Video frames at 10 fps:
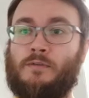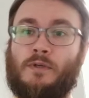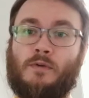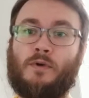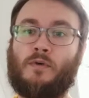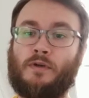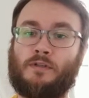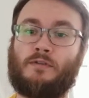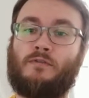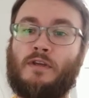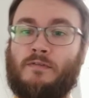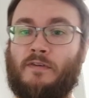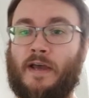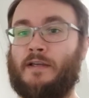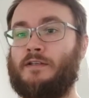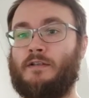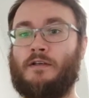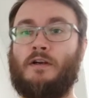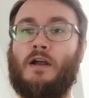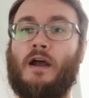week we're going to
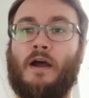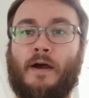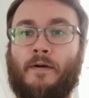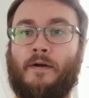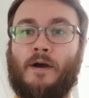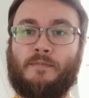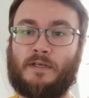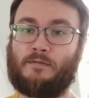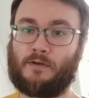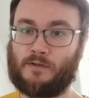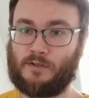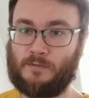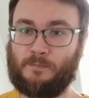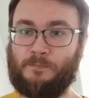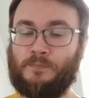refactor our update function